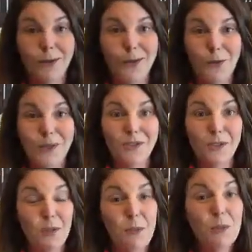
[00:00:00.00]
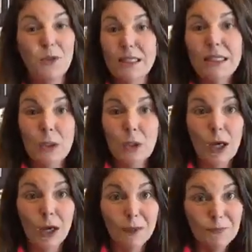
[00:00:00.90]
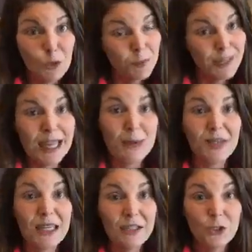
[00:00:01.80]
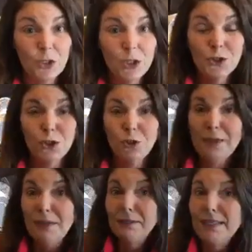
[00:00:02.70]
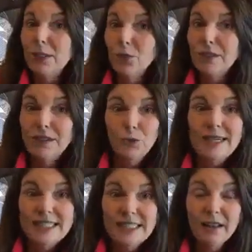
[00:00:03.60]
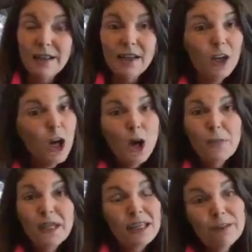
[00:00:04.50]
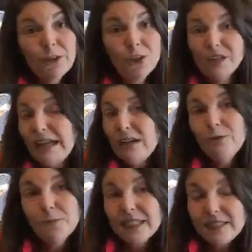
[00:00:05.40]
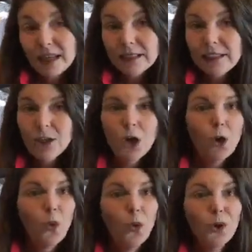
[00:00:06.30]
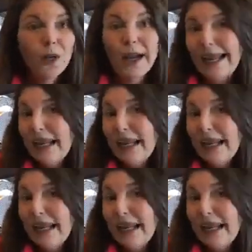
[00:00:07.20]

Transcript: you know, because so many people didn't do a big ham at Easter, so you might be able to get a really great deal on it. But even just ham from the deli, or a